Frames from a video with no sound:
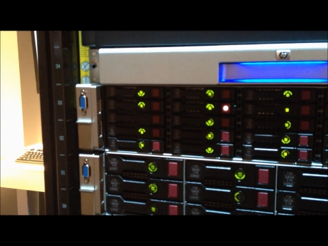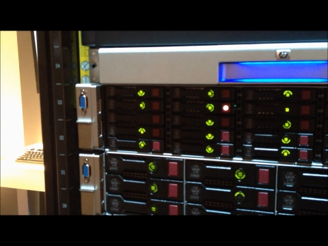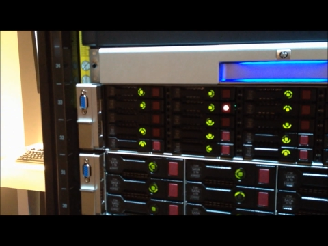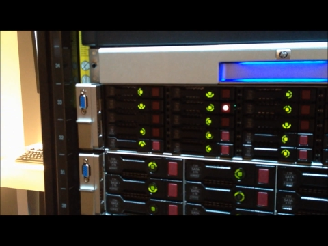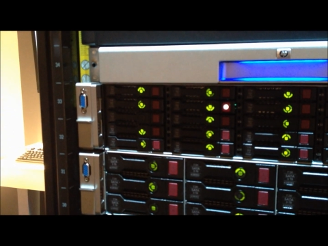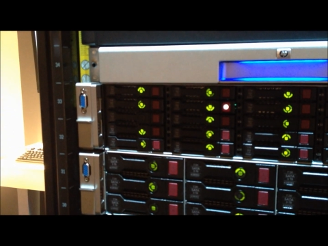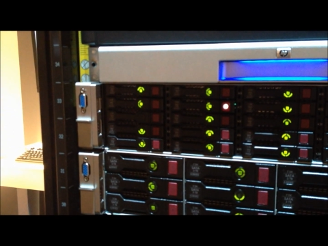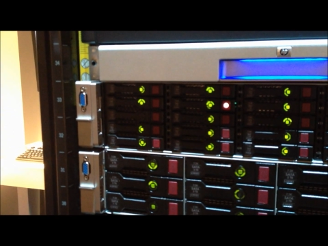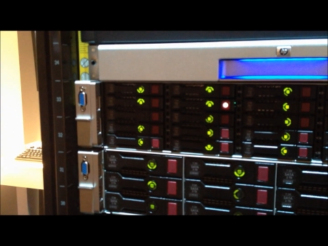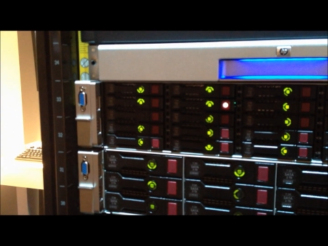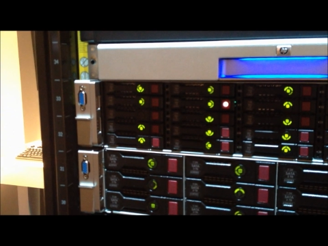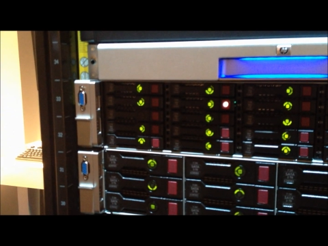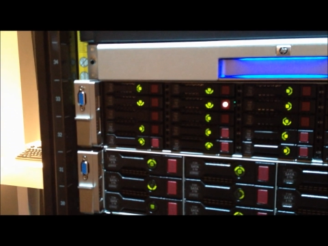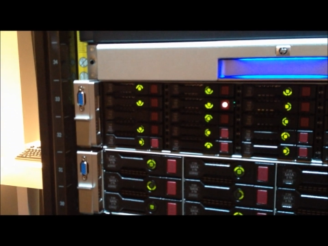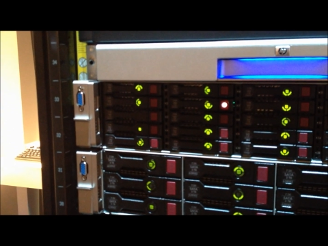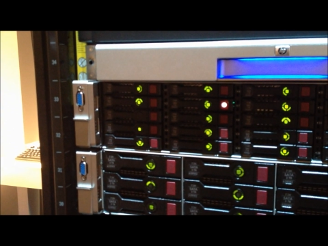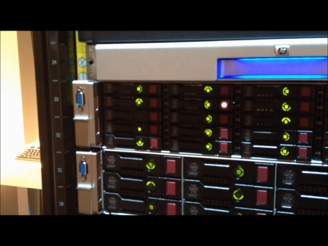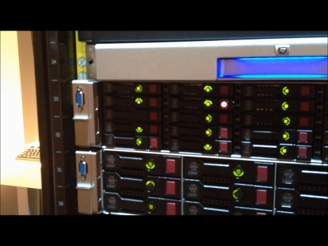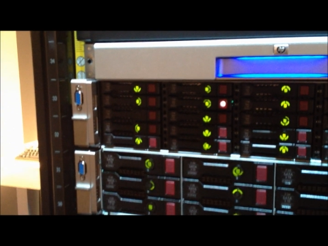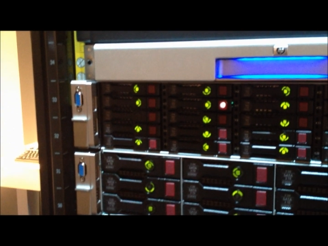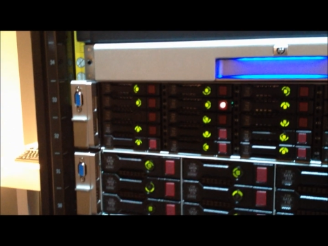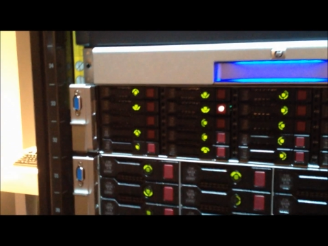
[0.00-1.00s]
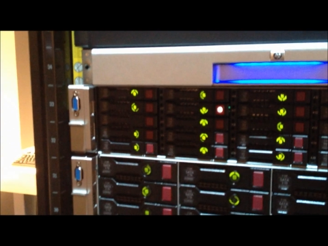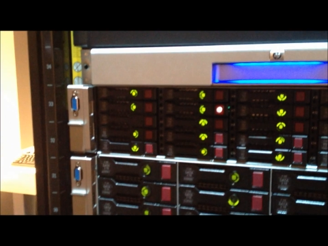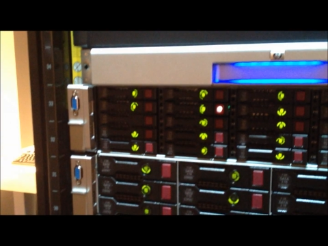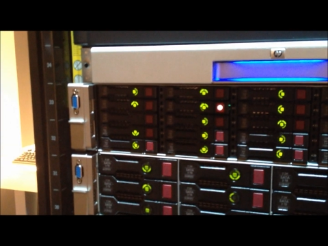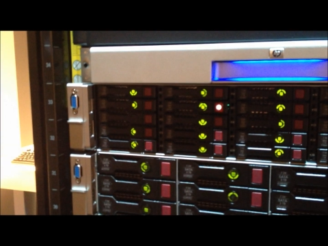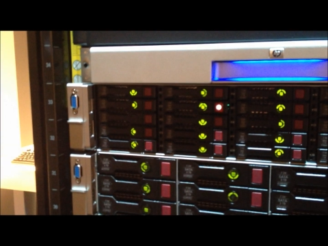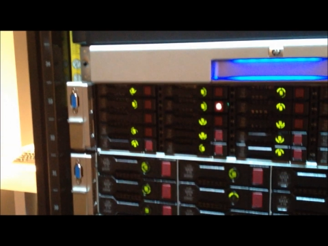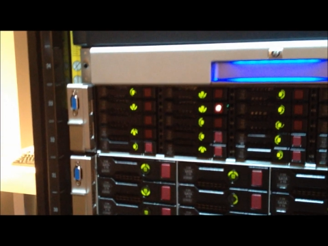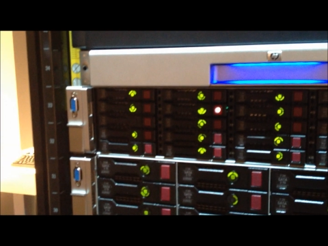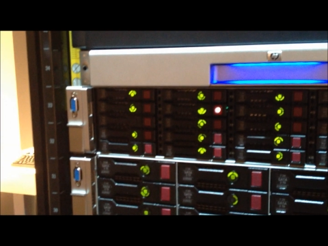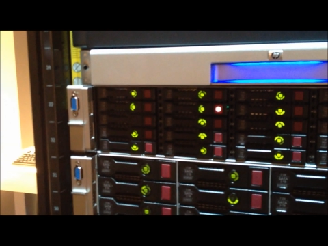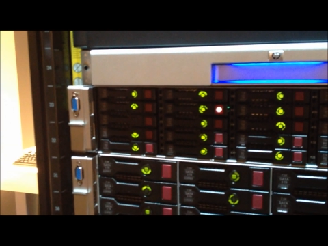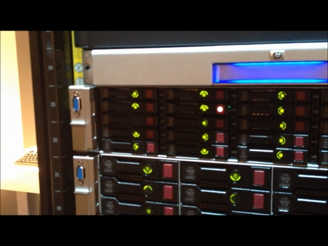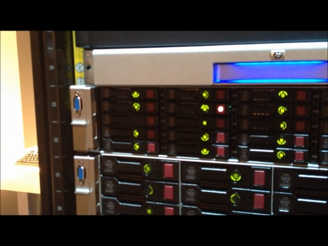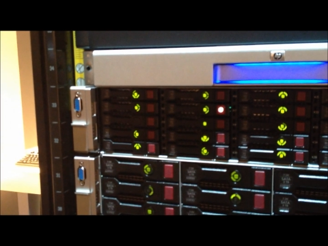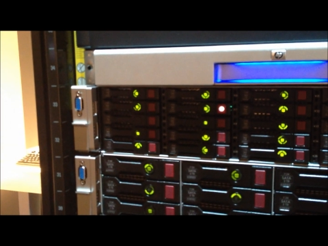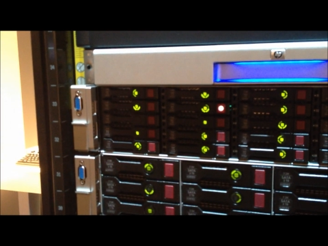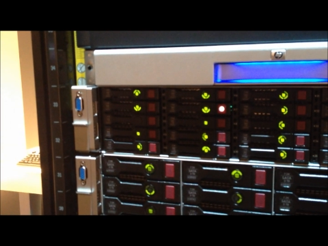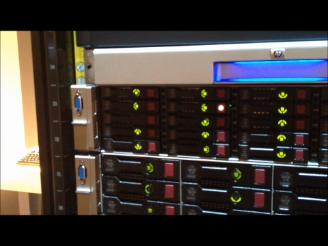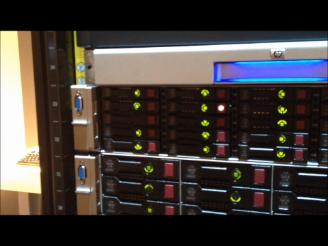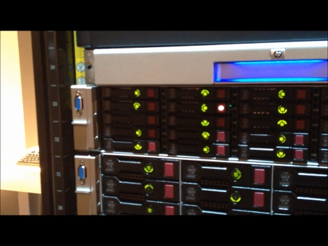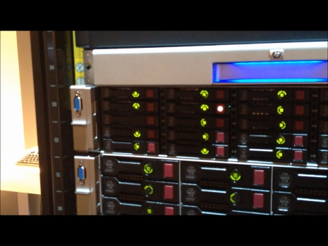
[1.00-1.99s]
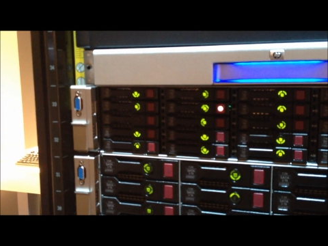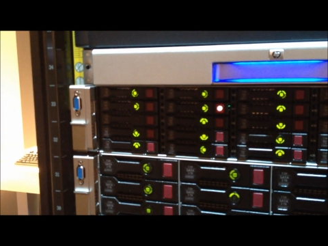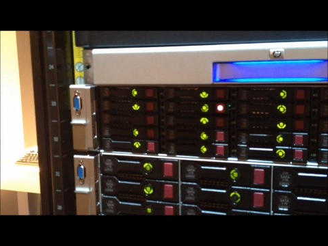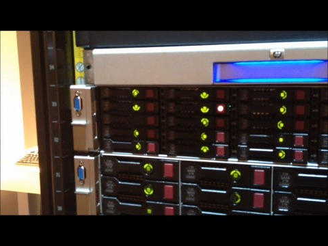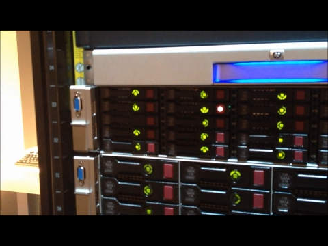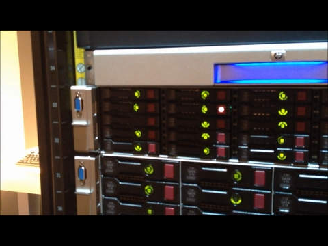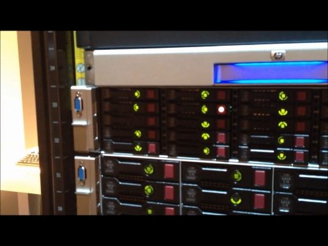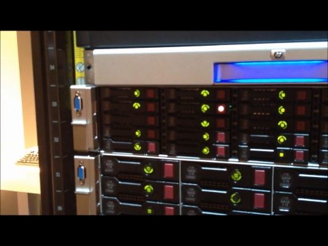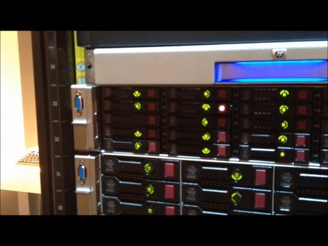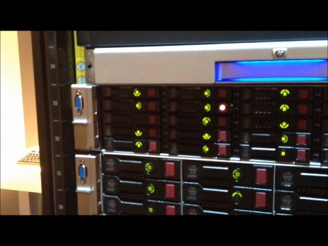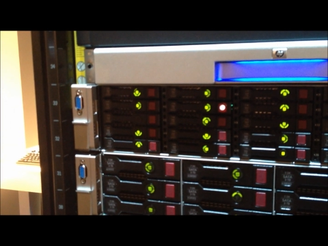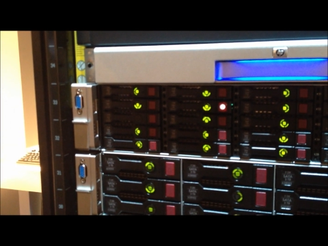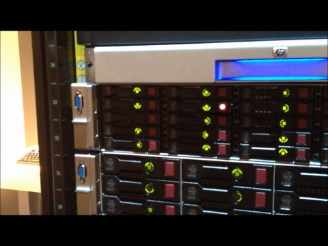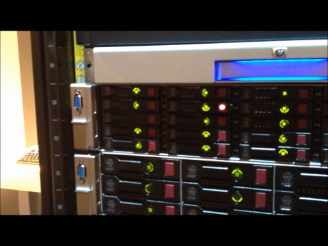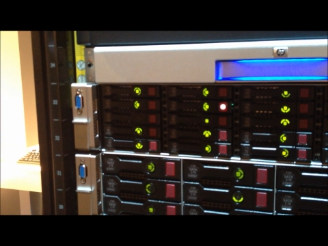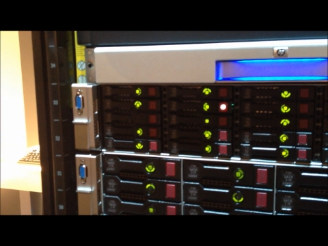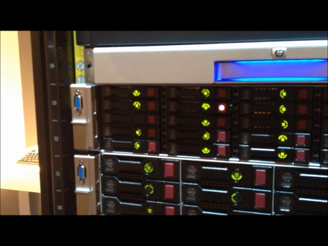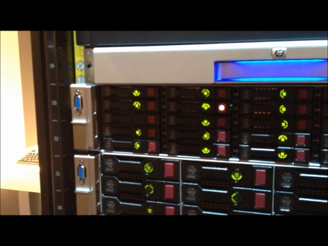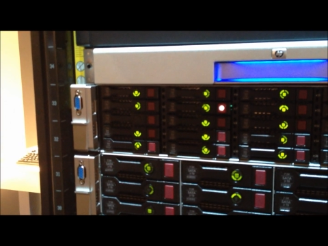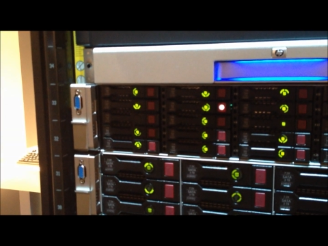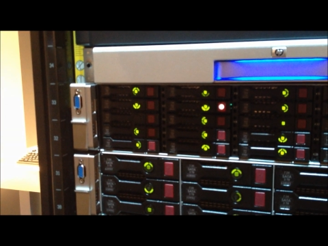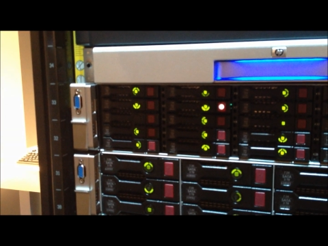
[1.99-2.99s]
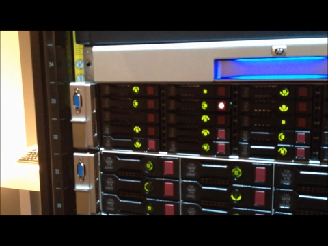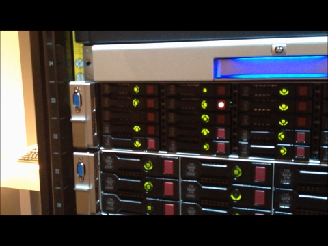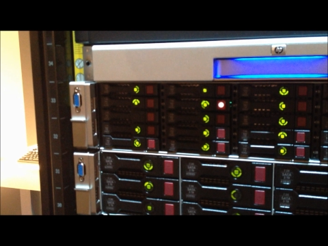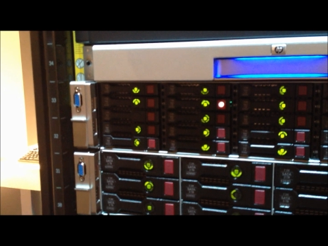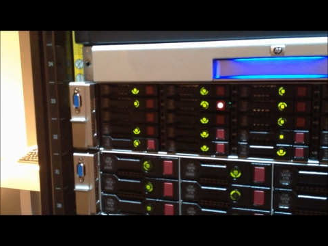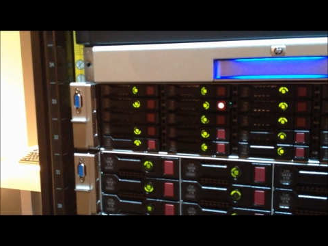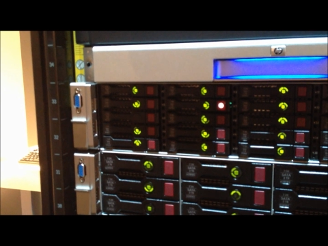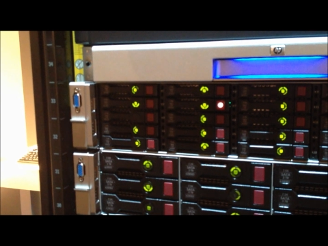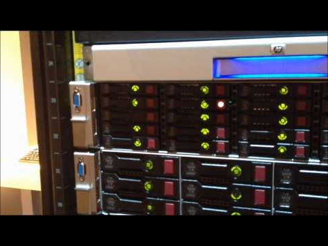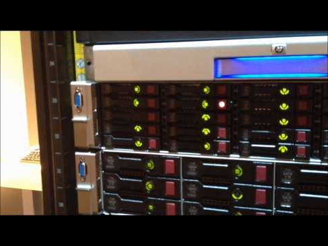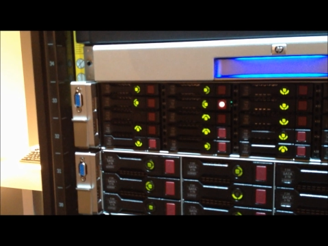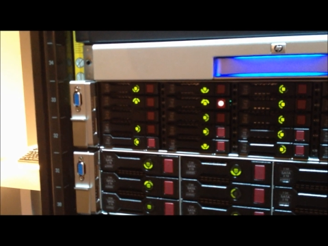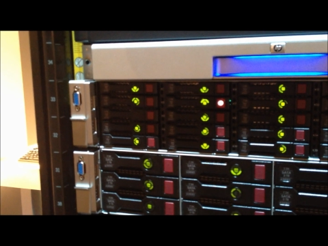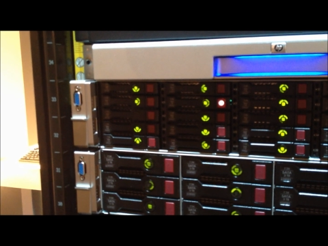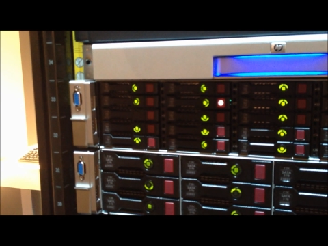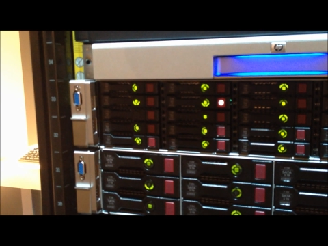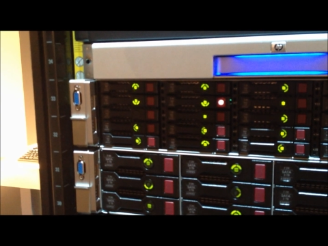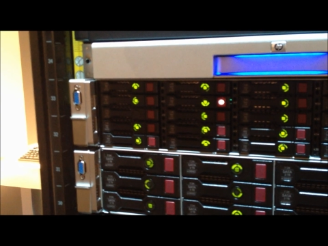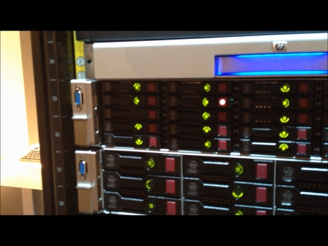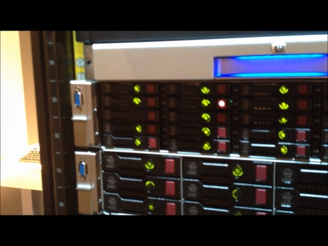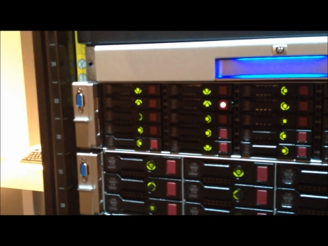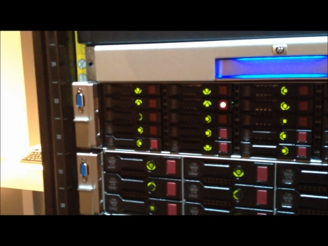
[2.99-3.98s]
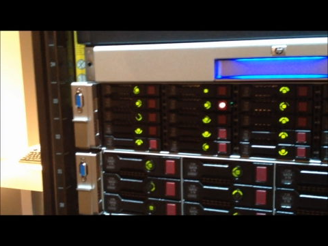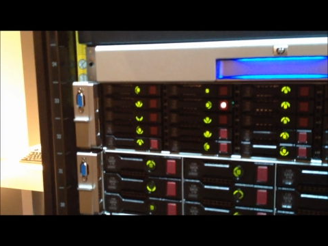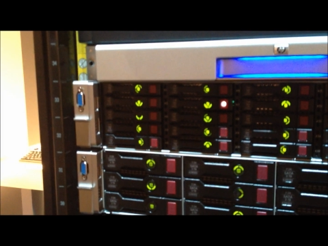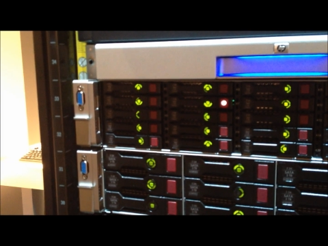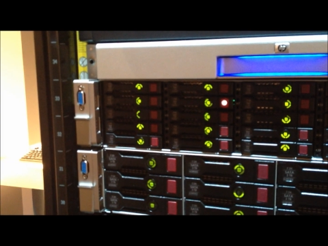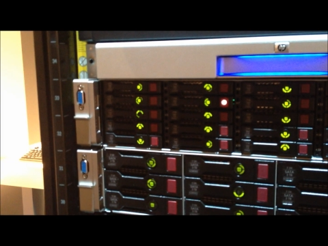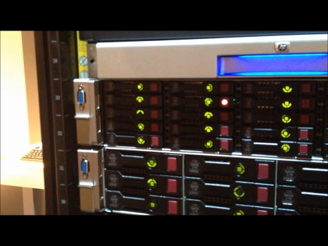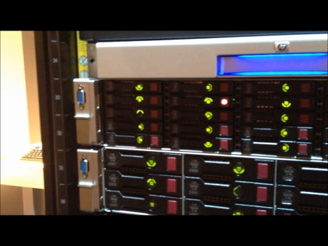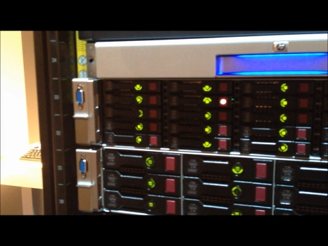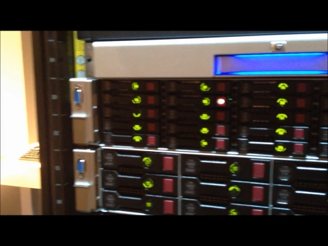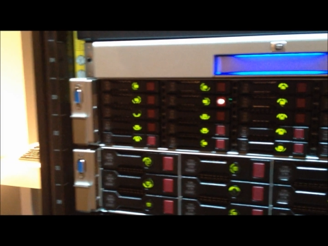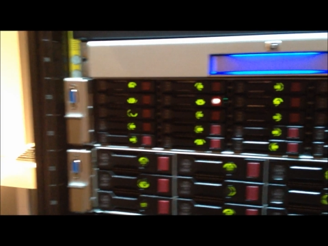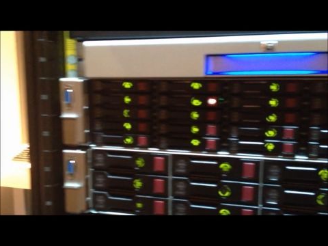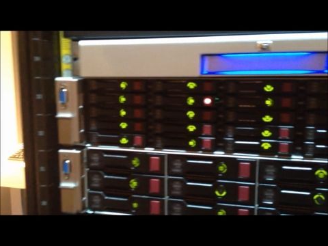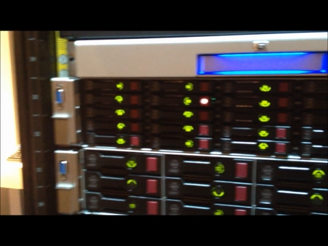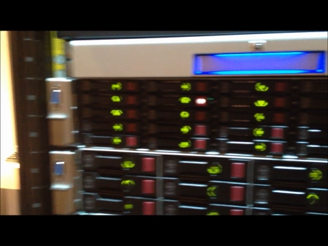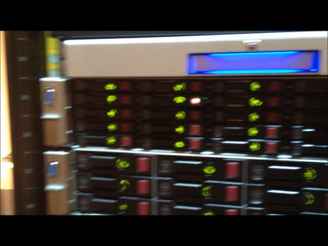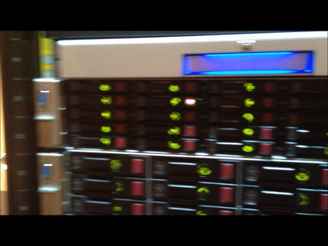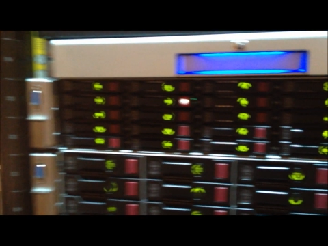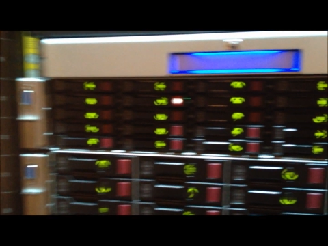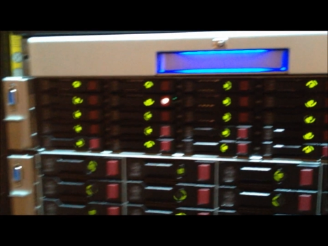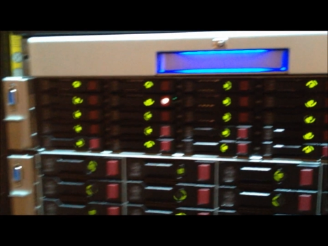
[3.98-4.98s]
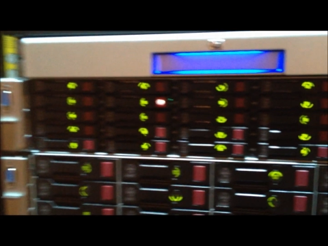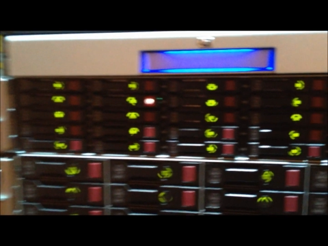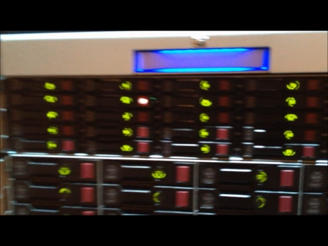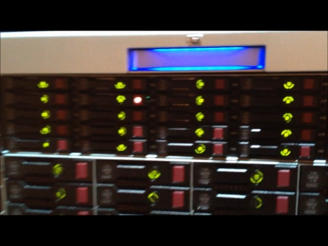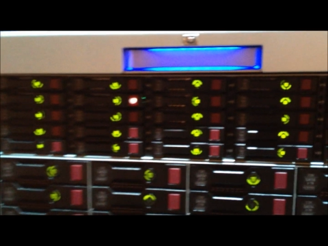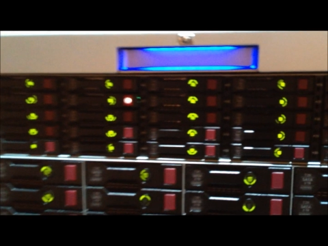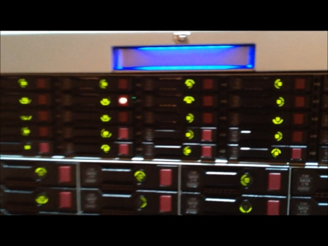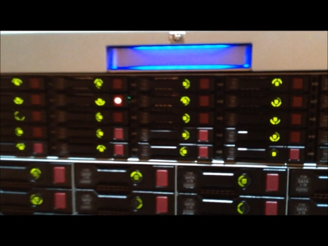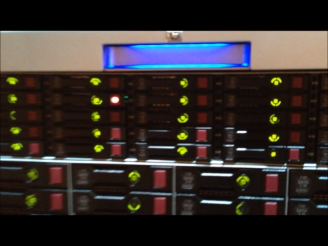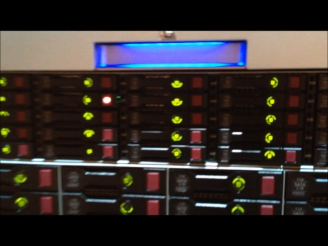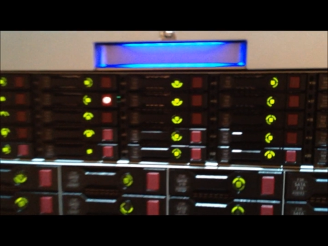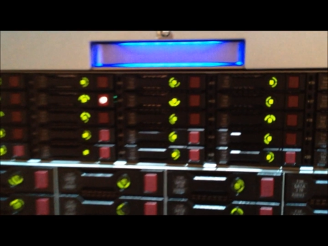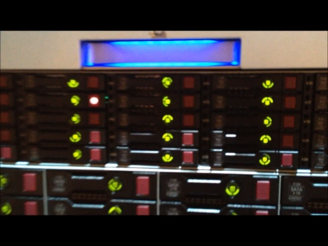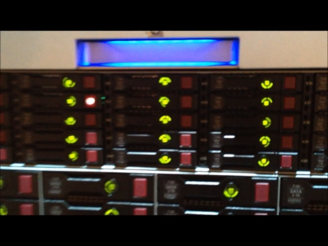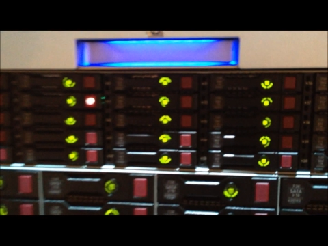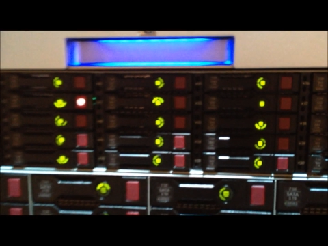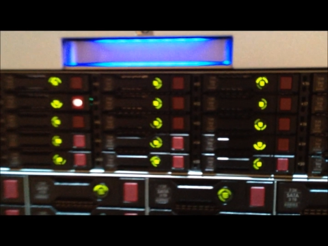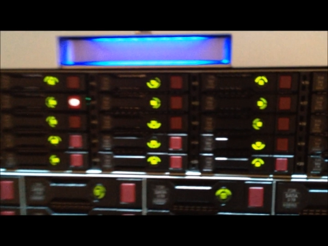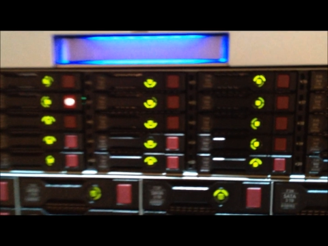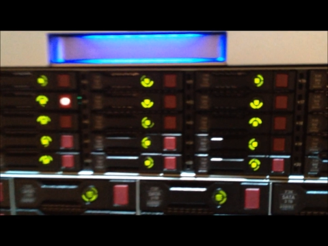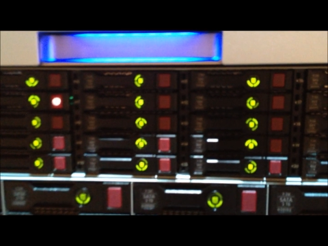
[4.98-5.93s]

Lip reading: Nobody's mouth can be seen.